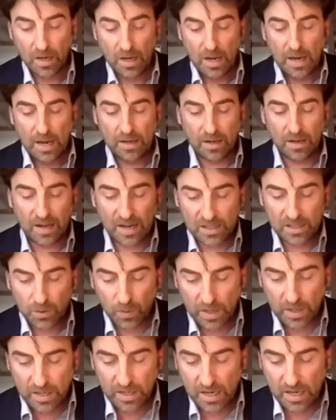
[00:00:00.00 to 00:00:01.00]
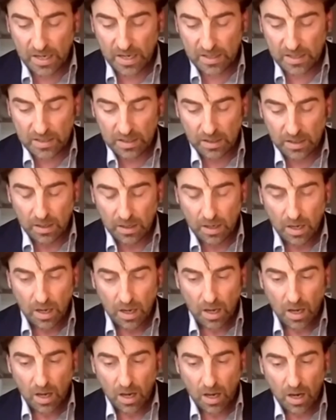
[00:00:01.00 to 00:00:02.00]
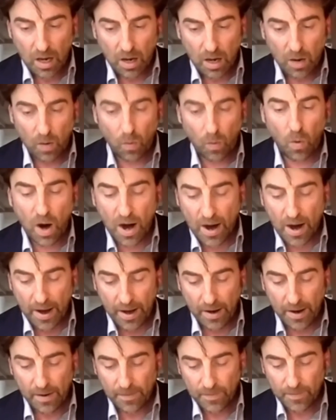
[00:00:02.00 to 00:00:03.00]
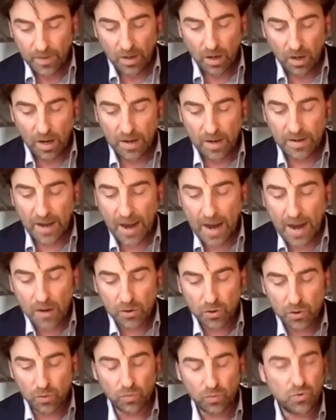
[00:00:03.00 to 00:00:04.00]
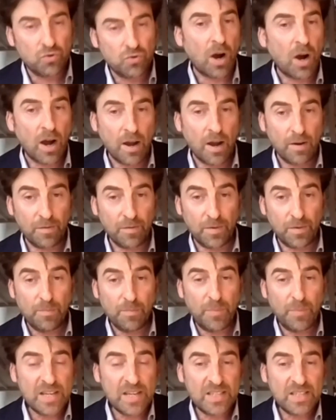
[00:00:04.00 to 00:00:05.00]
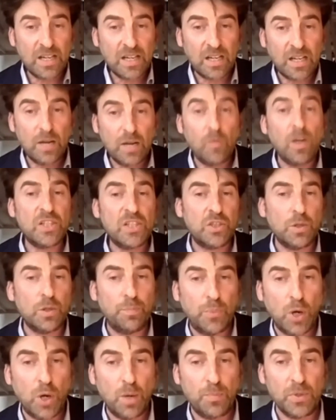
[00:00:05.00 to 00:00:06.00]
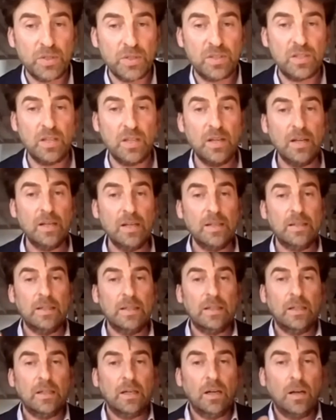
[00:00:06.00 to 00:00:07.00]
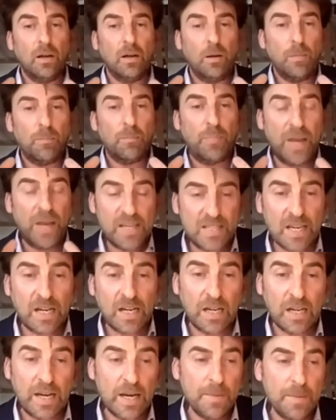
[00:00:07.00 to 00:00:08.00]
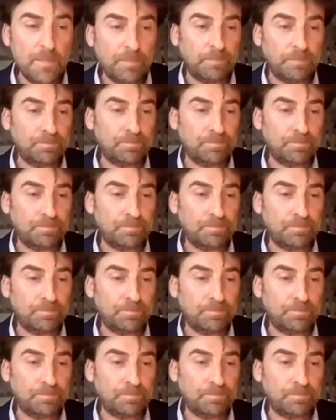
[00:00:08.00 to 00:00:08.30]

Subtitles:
And the last one is why and how to drive. Basically, what's the purpose? Basically,